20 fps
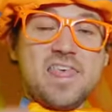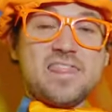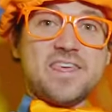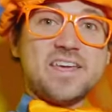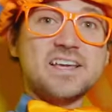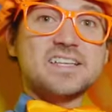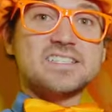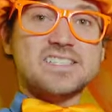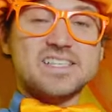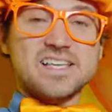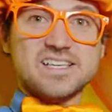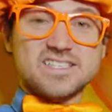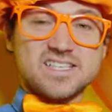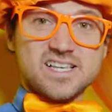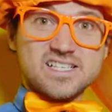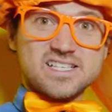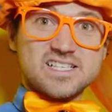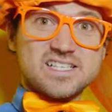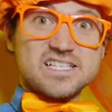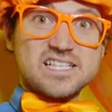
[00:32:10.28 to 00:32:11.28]
This is
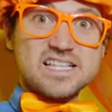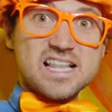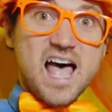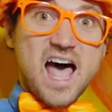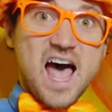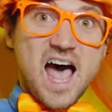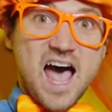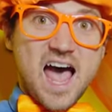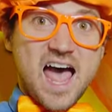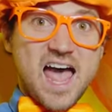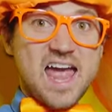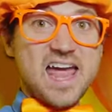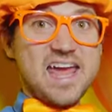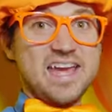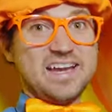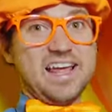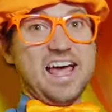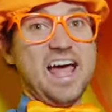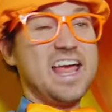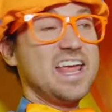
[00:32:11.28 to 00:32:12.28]
a
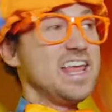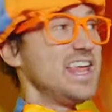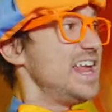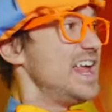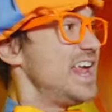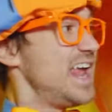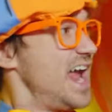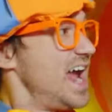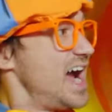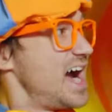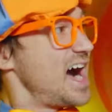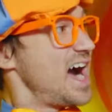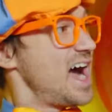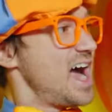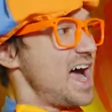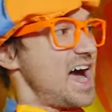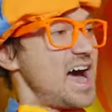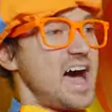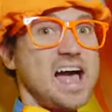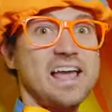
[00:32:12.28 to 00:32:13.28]
slide. Yeah.
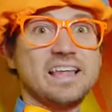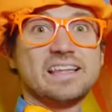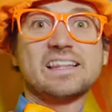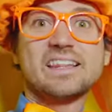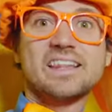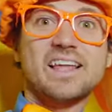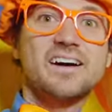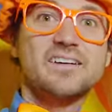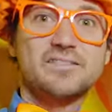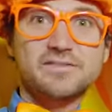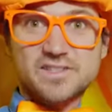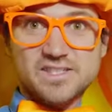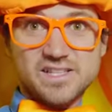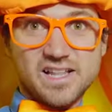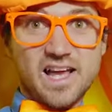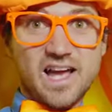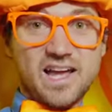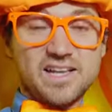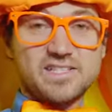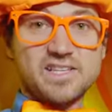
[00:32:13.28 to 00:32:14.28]
I love
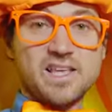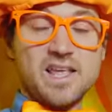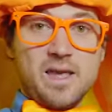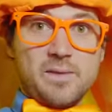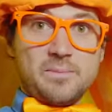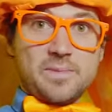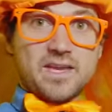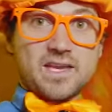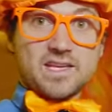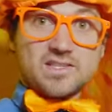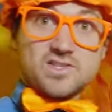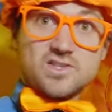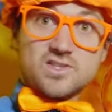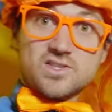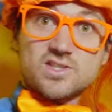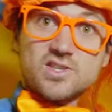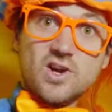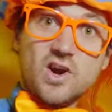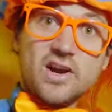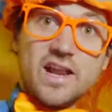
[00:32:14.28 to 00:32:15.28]
slides because you
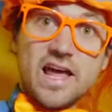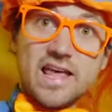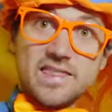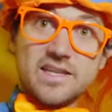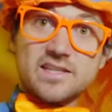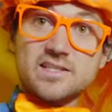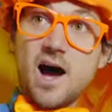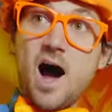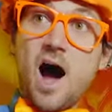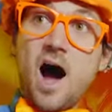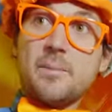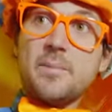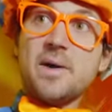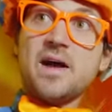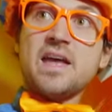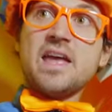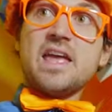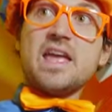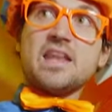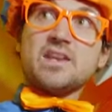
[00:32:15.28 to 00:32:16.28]
start at the top
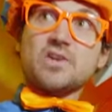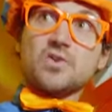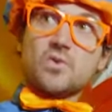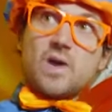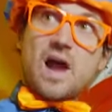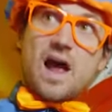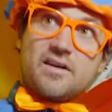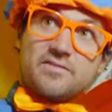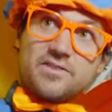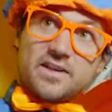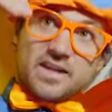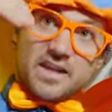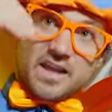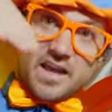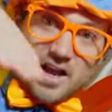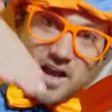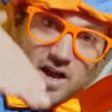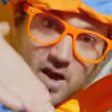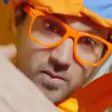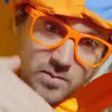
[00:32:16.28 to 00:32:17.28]
and gravity
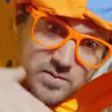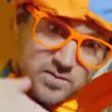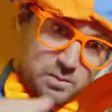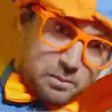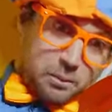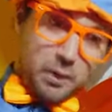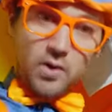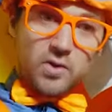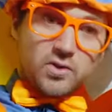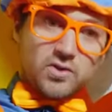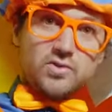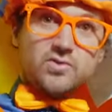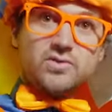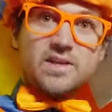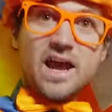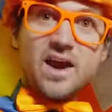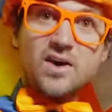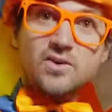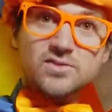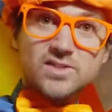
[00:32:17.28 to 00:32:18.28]
helps pull you
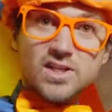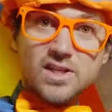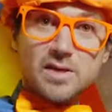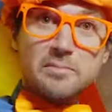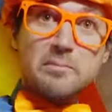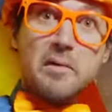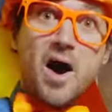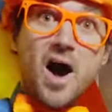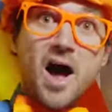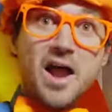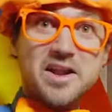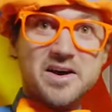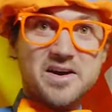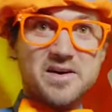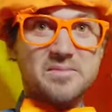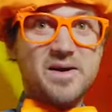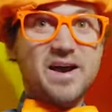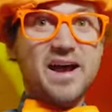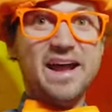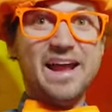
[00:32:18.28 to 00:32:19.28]
down to the
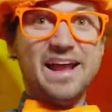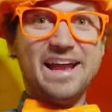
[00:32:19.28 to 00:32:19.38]
bottom.